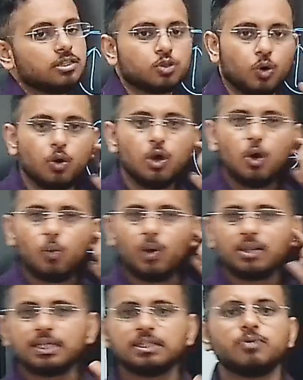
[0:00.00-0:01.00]
So
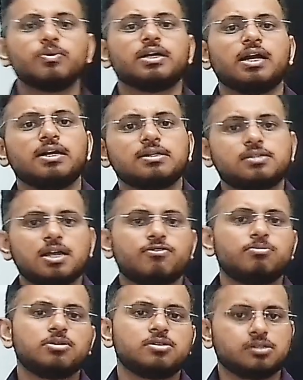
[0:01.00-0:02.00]
one thing that we can understand from
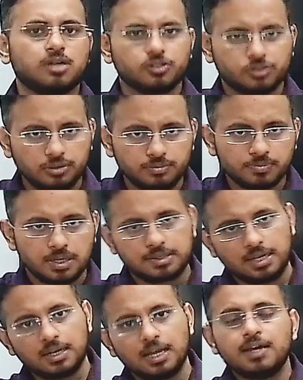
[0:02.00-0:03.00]
this discussion is that